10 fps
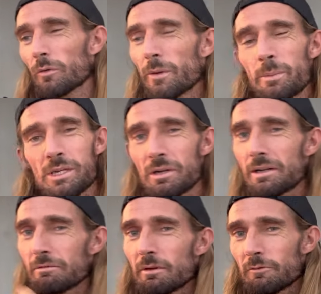that we're trying
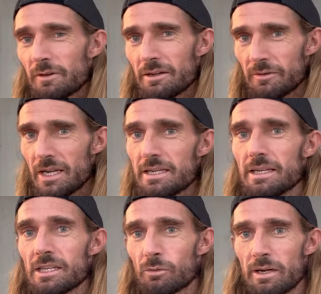to run 5K
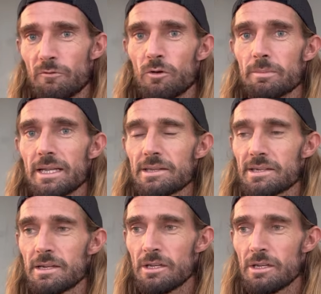in 24 minutes.